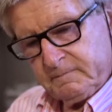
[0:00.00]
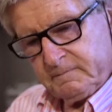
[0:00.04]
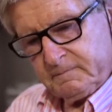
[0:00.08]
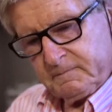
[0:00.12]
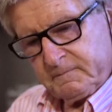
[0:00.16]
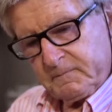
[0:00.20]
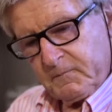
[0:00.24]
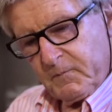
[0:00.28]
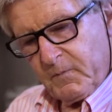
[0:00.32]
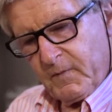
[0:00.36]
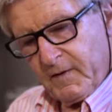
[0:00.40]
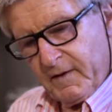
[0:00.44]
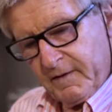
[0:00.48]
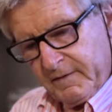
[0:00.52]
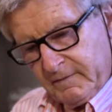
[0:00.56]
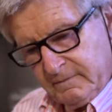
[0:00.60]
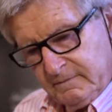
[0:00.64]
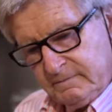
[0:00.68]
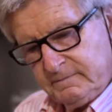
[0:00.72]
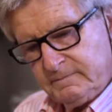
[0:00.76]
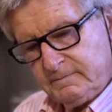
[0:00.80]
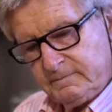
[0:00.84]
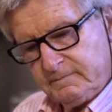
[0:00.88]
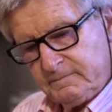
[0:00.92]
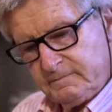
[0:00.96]
maybe should have been
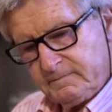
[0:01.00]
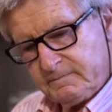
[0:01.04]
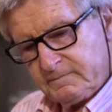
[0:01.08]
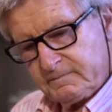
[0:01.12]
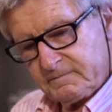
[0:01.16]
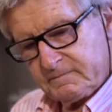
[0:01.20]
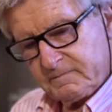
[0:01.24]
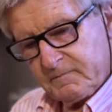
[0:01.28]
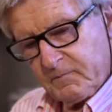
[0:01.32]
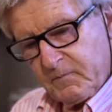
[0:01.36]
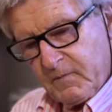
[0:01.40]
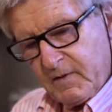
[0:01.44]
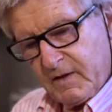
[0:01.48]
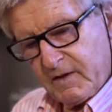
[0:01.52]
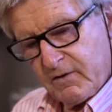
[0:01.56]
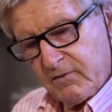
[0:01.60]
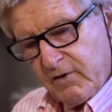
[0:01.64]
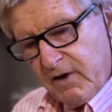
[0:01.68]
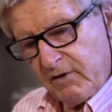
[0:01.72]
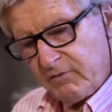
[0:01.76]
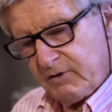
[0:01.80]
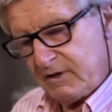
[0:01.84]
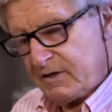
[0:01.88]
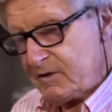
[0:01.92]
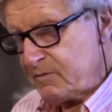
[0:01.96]
done before,
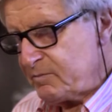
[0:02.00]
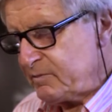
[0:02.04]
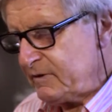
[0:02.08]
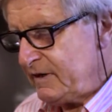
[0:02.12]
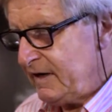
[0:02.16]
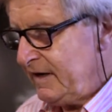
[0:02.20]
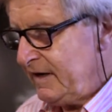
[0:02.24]
because